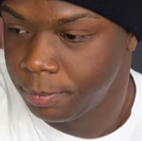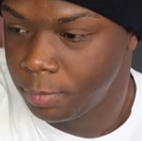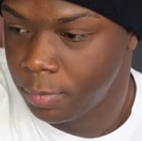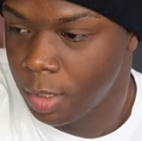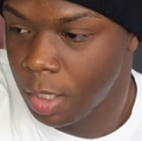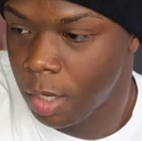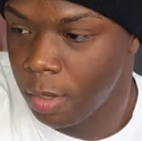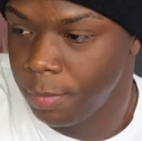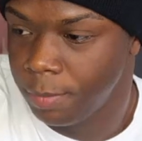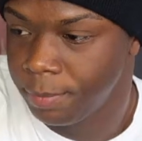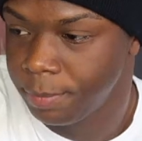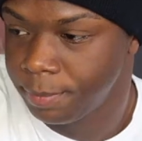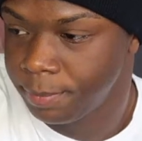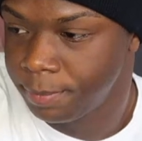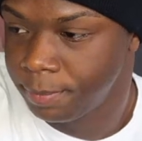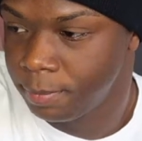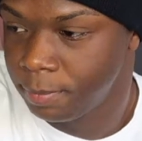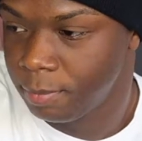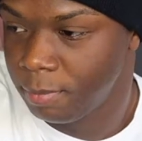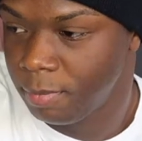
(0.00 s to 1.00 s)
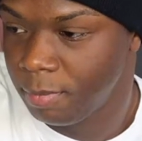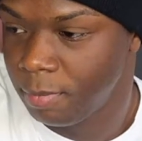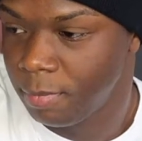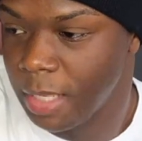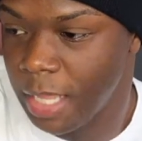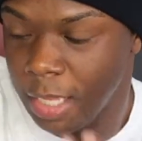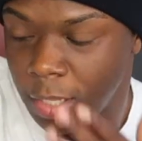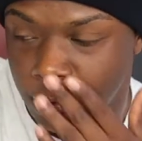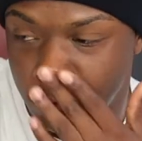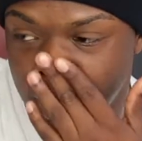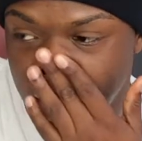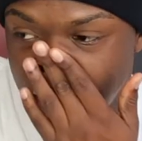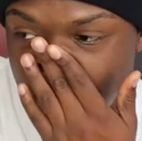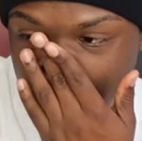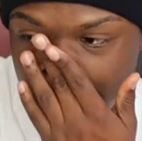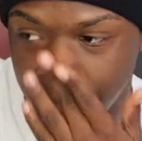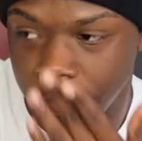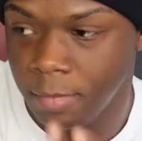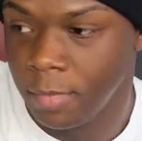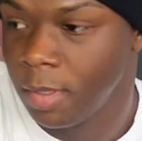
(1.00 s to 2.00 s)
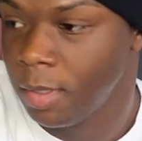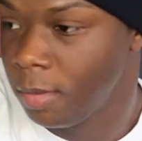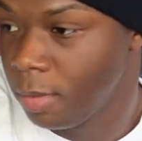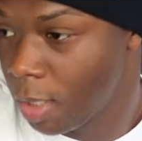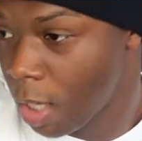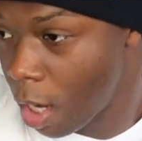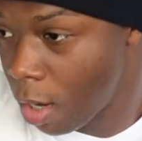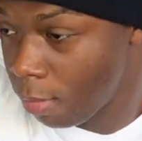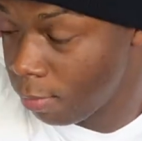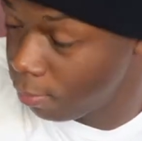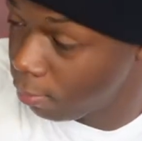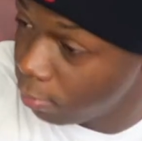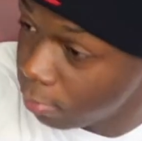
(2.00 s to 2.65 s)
Go. Thank you, sir. Go.